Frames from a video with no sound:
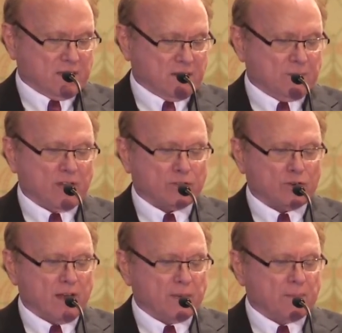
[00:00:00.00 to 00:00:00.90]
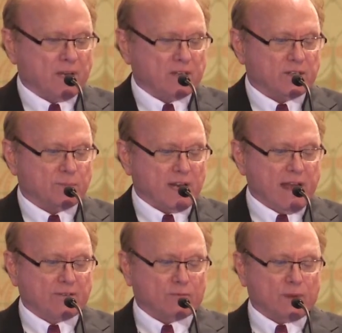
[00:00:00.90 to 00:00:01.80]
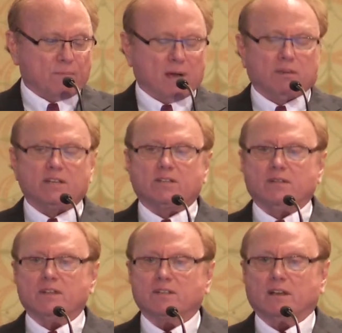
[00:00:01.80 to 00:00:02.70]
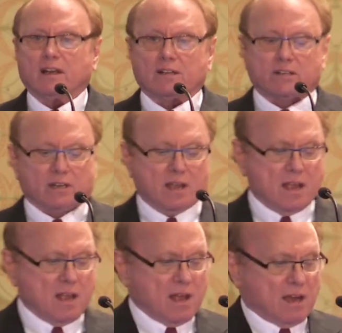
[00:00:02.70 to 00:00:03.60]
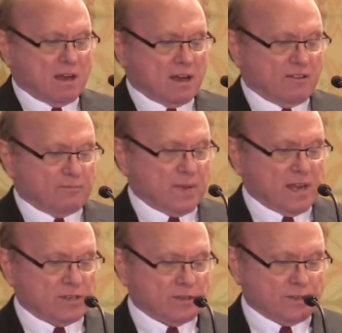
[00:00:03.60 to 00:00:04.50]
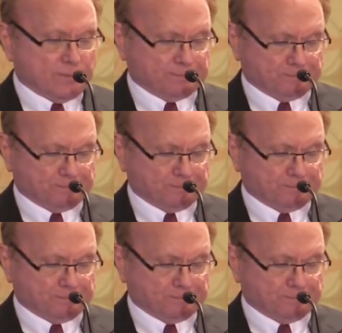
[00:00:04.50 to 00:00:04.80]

well, I'm not sure how many patients, but after we published on this collection of patients,